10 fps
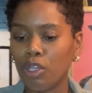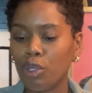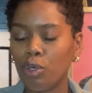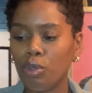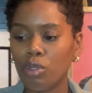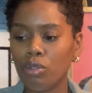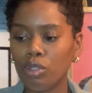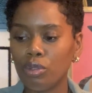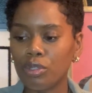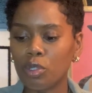who you
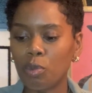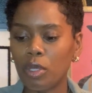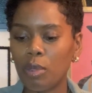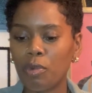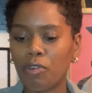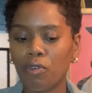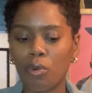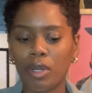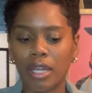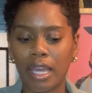used to be
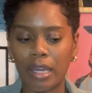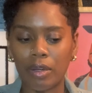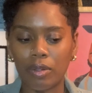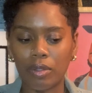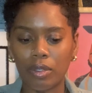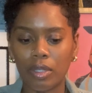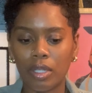before now